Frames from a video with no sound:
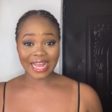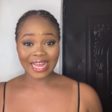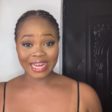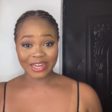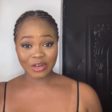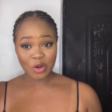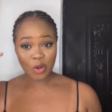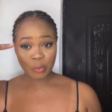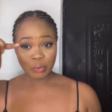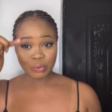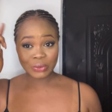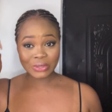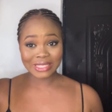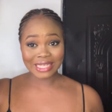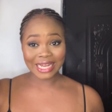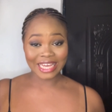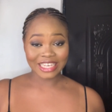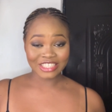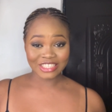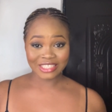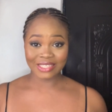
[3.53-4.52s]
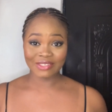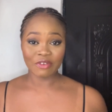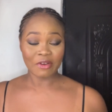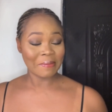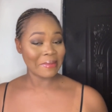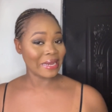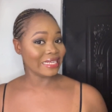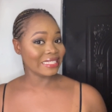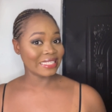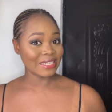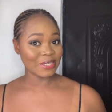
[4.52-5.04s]
cannot put lashes for
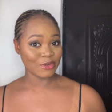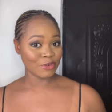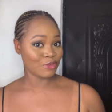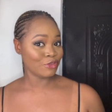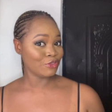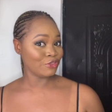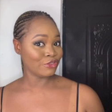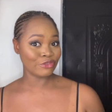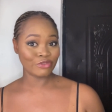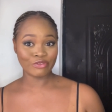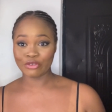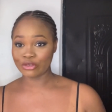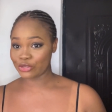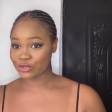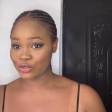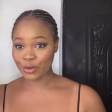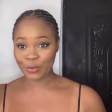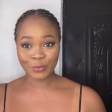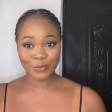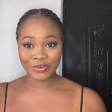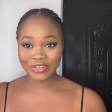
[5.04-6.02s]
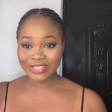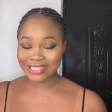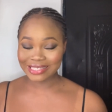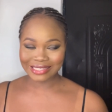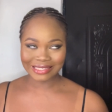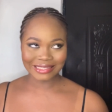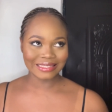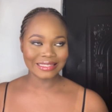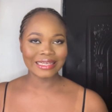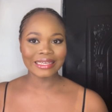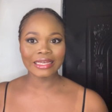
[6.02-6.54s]
myself for some reason.